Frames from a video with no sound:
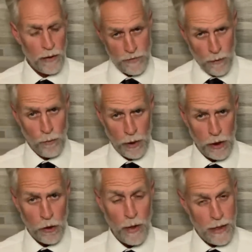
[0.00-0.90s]
That's why we're going
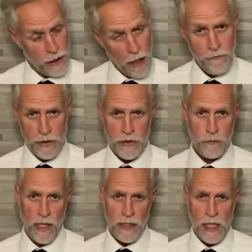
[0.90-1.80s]
to go ahead and cover this
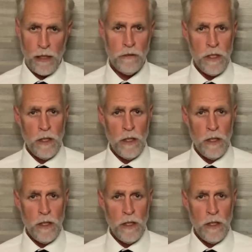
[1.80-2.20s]
right now.